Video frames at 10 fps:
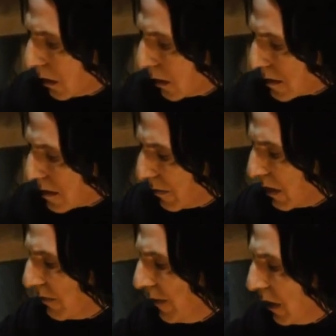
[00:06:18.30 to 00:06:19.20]
Not
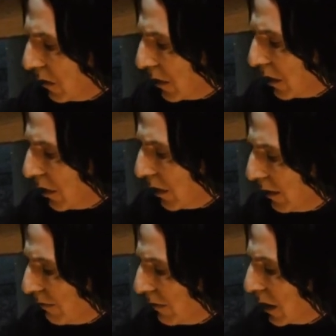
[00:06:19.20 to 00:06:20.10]
something found in your
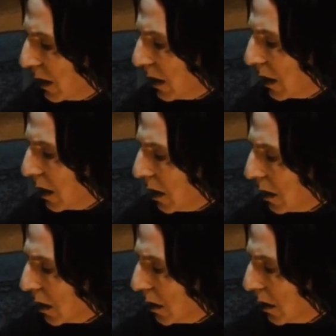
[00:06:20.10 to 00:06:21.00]
everyday
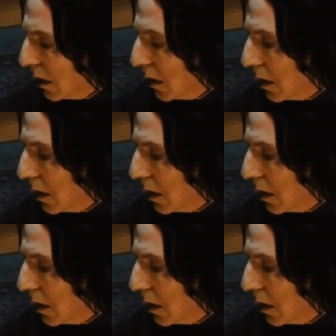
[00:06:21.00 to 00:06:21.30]
garden.